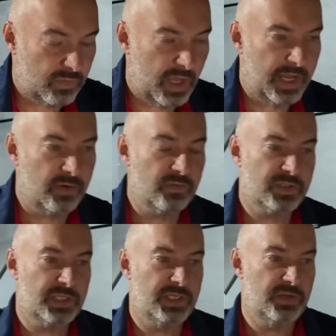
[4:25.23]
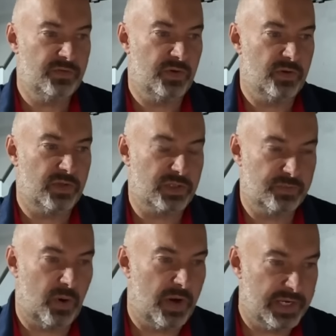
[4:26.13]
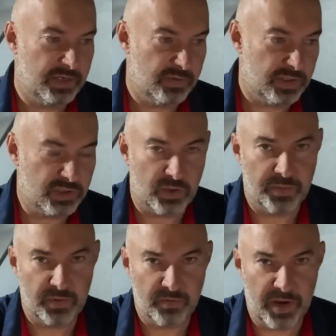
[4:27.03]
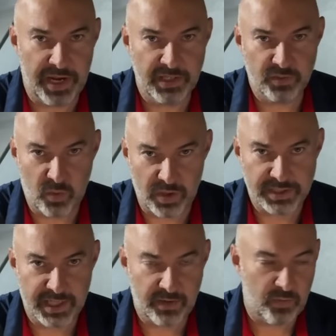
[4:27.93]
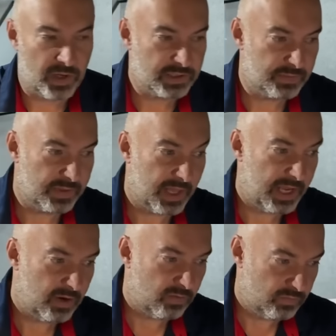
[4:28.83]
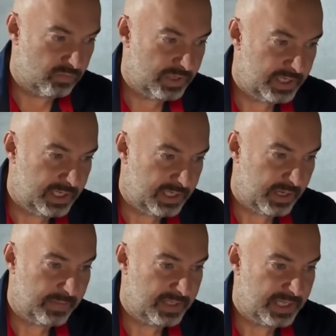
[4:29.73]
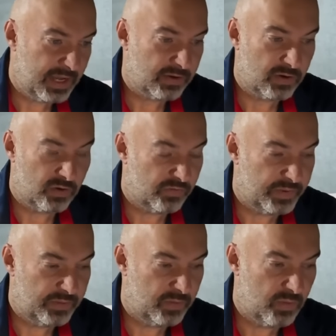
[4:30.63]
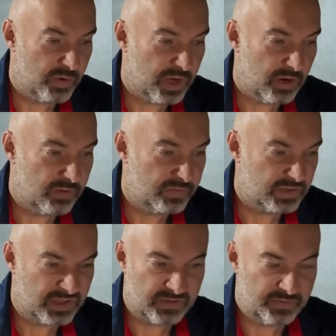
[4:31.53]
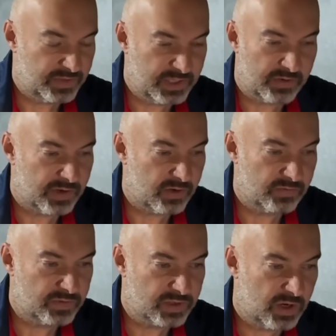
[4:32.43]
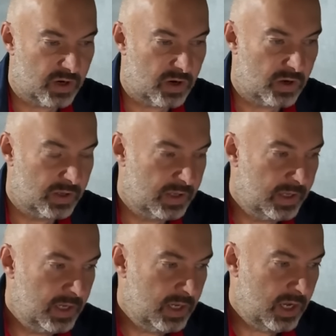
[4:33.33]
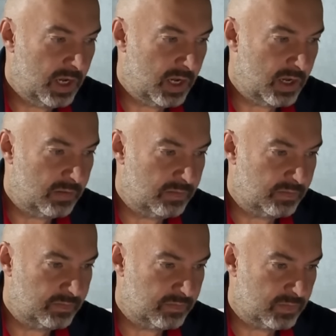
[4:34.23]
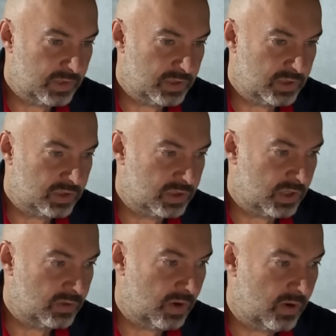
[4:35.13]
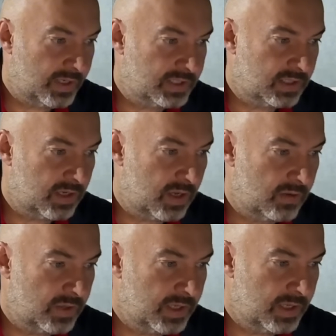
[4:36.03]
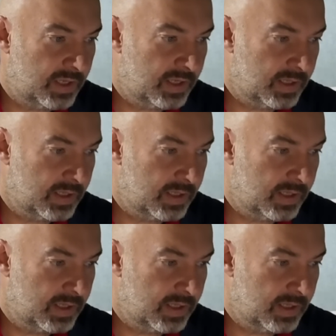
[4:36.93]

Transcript: And obviously you've got the Spyder at the top of the range, YSAC ones, but they are really coming down. A lot of people want overs. I don't think they're an overs car. Let's just go high to low here.